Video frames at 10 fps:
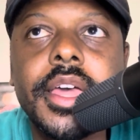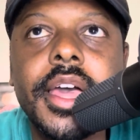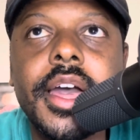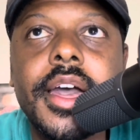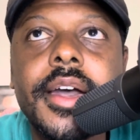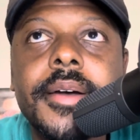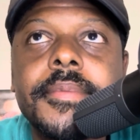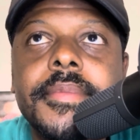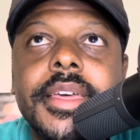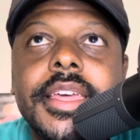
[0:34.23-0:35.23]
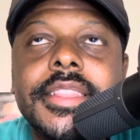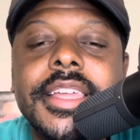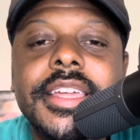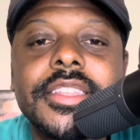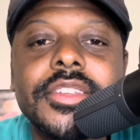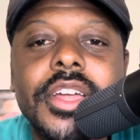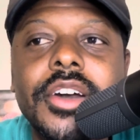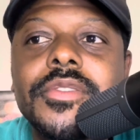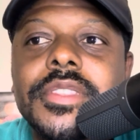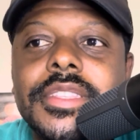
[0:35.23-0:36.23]
and then
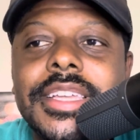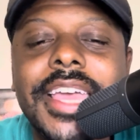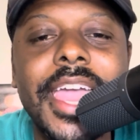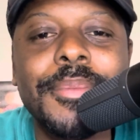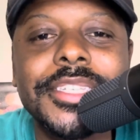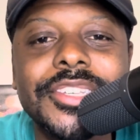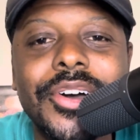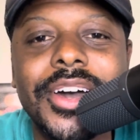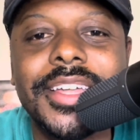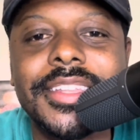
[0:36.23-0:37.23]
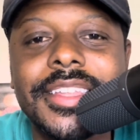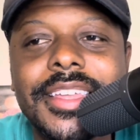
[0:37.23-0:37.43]
the game was on,